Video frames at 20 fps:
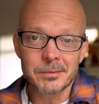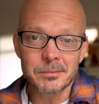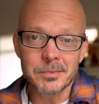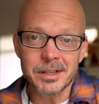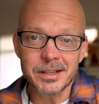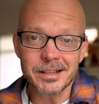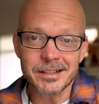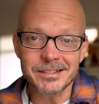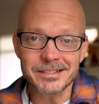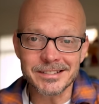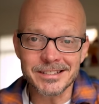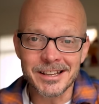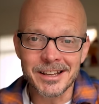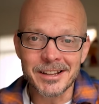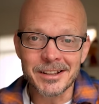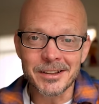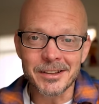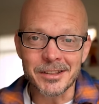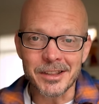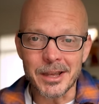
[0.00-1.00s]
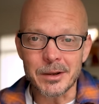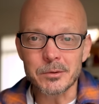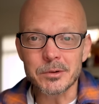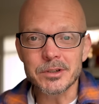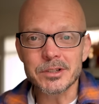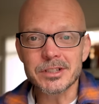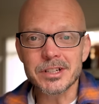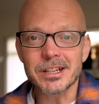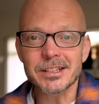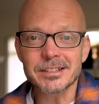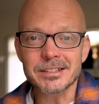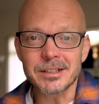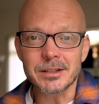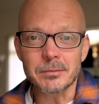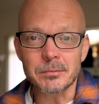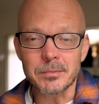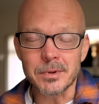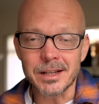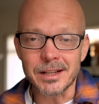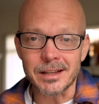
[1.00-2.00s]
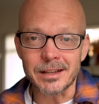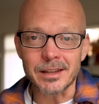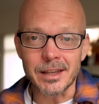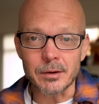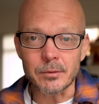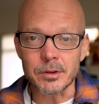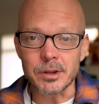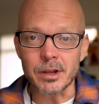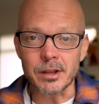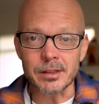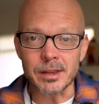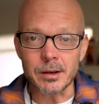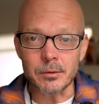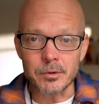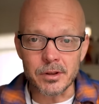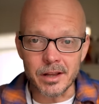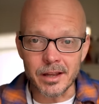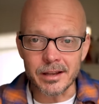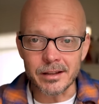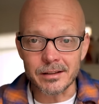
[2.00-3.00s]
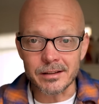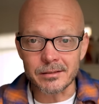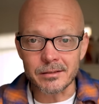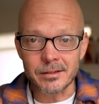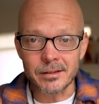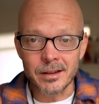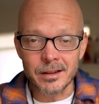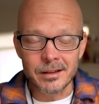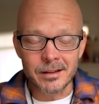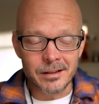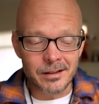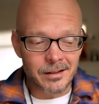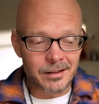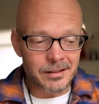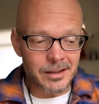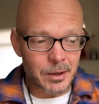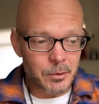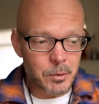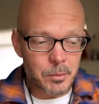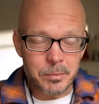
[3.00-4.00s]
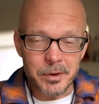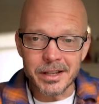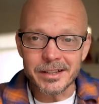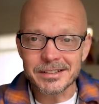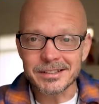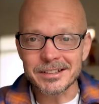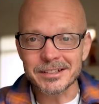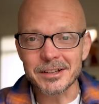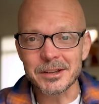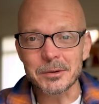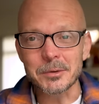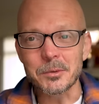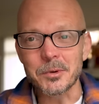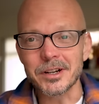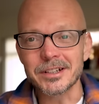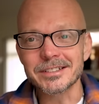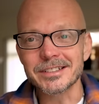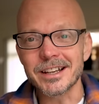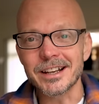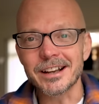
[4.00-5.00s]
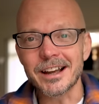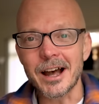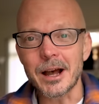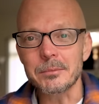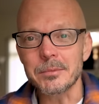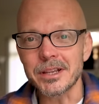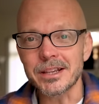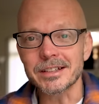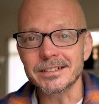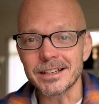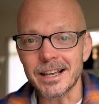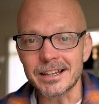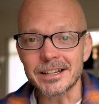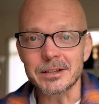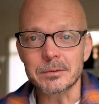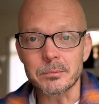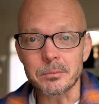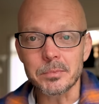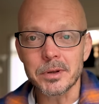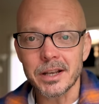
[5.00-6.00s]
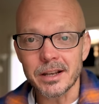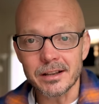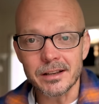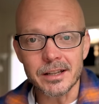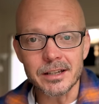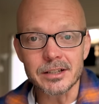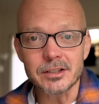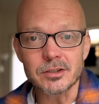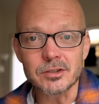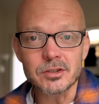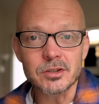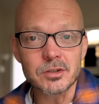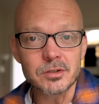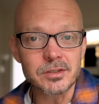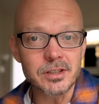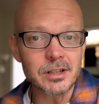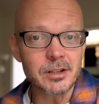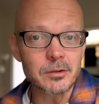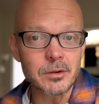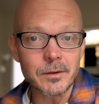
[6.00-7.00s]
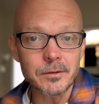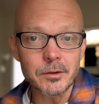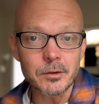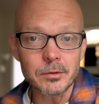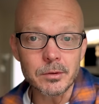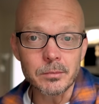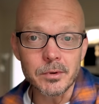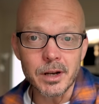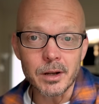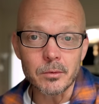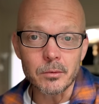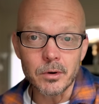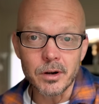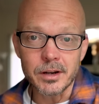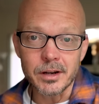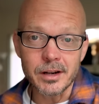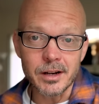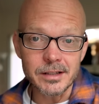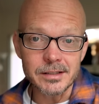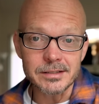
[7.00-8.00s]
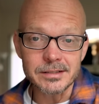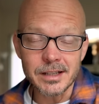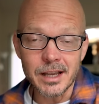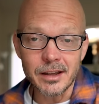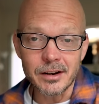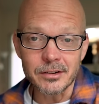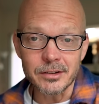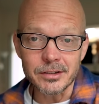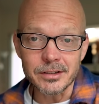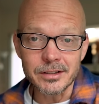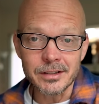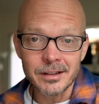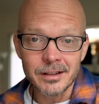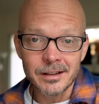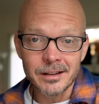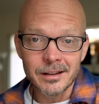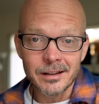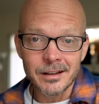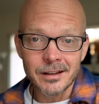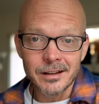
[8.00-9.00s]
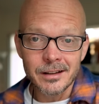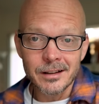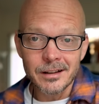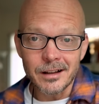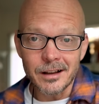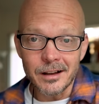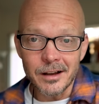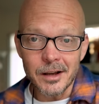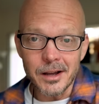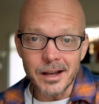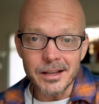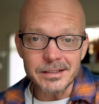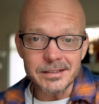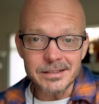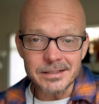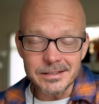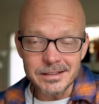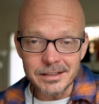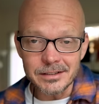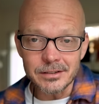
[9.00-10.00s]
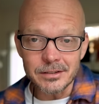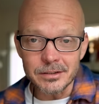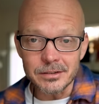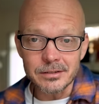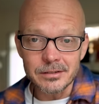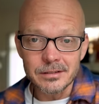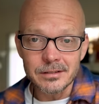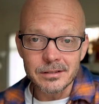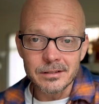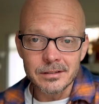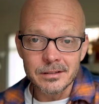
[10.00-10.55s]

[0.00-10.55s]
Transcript: because they were chasing me, they were basically the ones I got because I didn't pick, I didn't choose, I didn't go after the women I wanted, I settled. I still